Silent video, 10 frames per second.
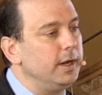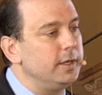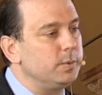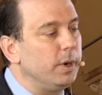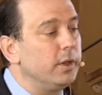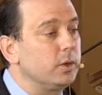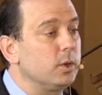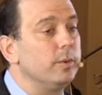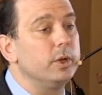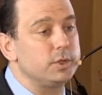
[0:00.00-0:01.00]
uh, as part of the
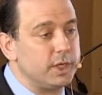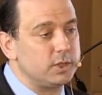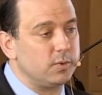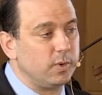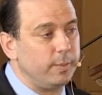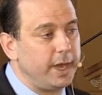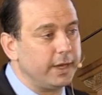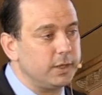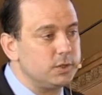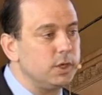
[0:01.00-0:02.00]
criminal justice reform
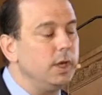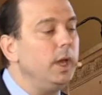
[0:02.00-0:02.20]
package,